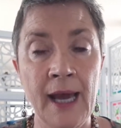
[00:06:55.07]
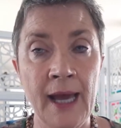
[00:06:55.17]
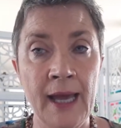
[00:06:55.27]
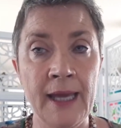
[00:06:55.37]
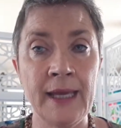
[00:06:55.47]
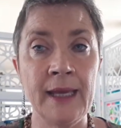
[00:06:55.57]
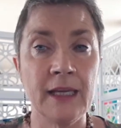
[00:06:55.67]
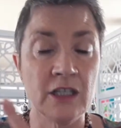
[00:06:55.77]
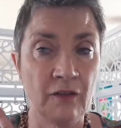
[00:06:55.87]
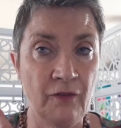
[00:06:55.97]
a
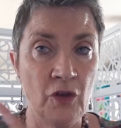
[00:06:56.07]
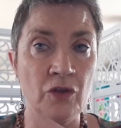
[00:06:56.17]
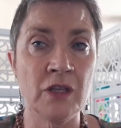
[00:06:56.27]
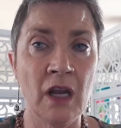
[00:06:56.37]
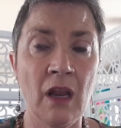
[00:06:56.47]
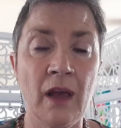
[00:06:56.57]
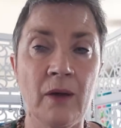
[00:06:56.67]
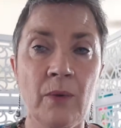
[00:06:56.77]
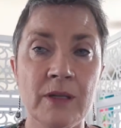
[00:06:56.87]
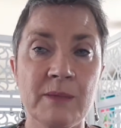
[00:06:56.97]
diffuser
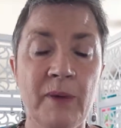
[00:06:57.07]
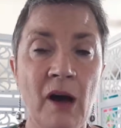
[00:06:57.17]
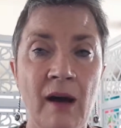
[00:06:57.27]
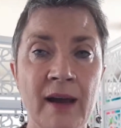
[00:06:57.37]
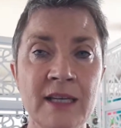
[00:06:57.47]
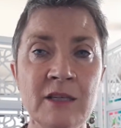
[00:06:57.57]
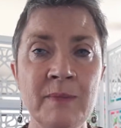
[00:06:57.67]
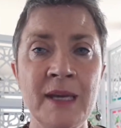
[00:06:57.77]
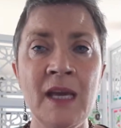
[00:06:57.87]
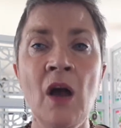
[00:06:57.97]
like what's behind
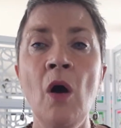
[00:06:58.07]
me,